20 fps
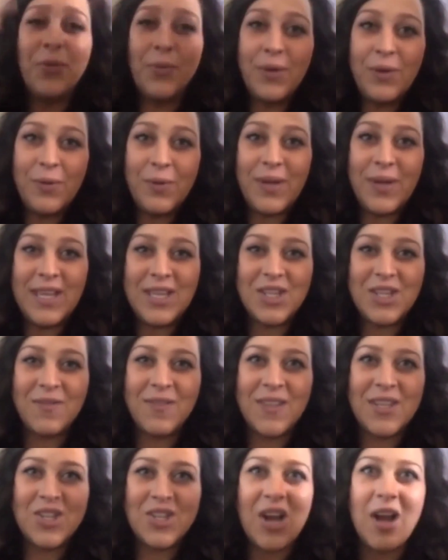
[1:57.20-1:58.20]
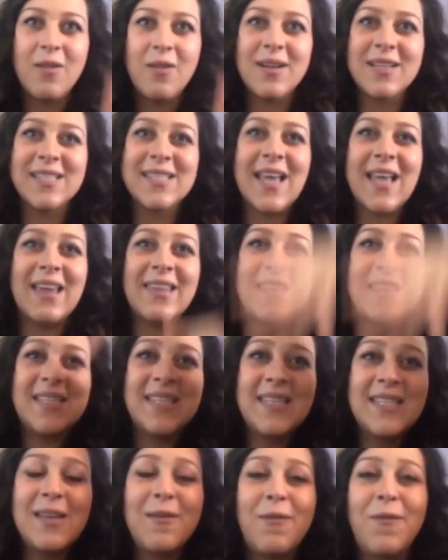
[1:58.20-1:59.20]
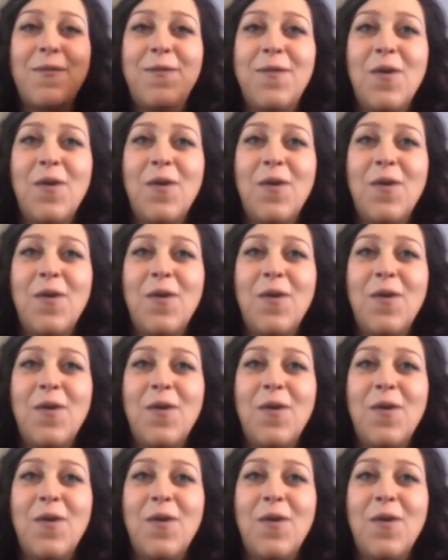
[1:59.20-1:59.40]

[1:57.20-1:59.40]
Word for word: through each of the chakras, like this is a